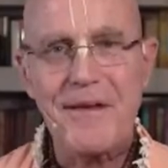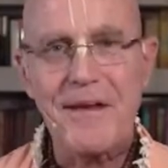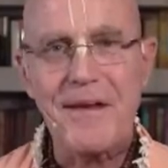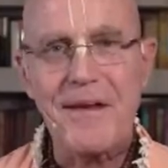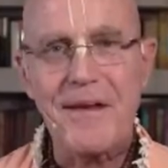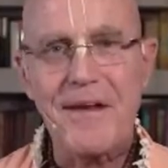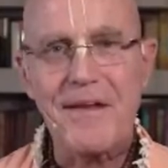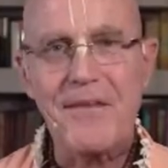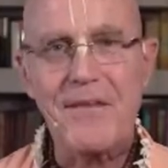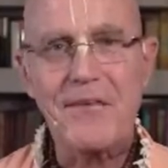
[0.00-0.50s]

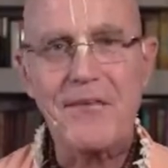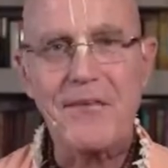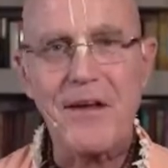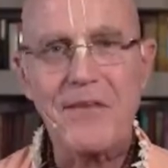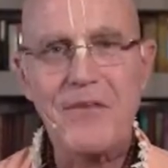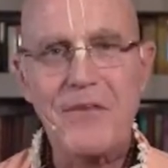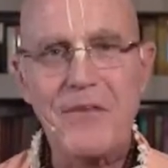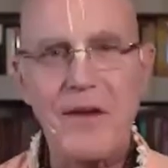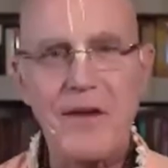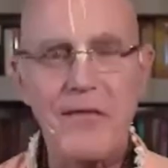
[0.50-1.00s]
in the
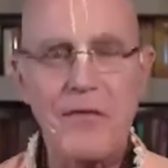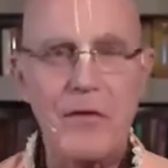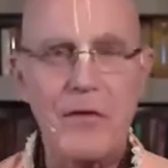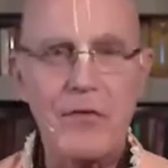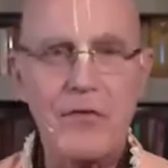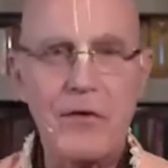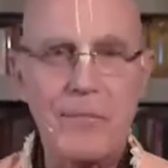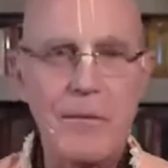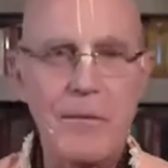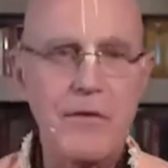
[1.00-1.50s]
sense that there
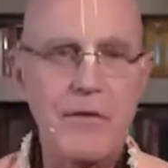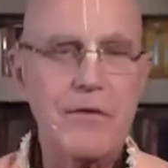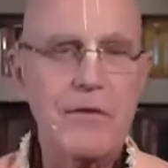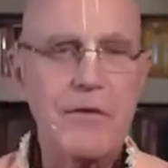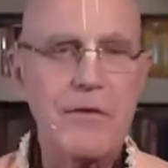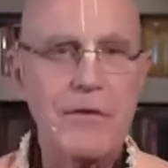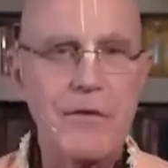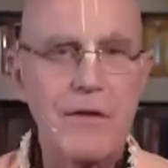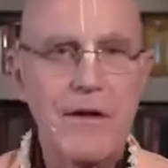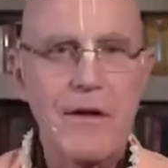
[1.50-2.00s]
should be,
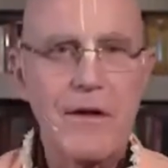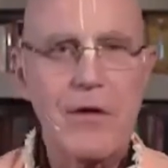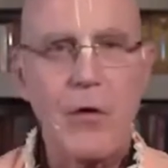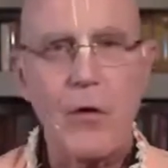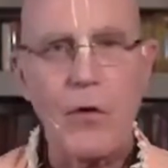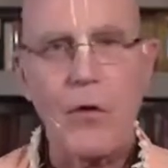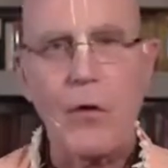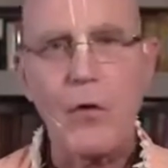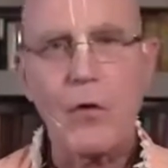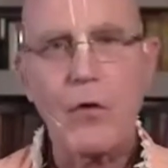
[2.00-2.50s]

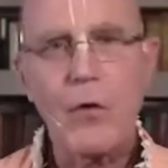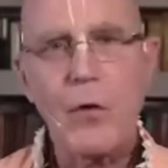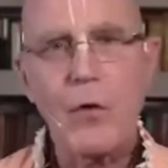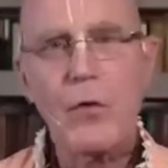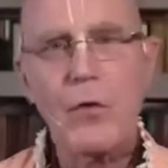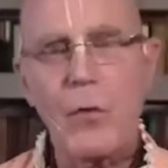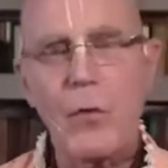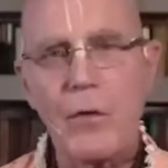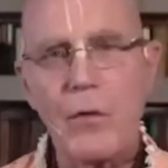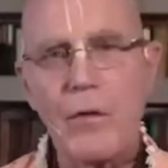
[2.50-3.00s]
or
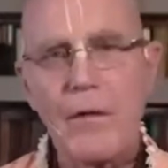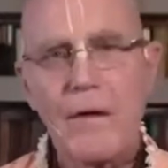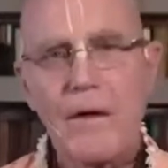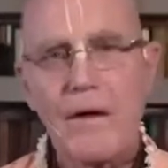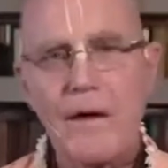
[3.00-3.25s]
Gokul,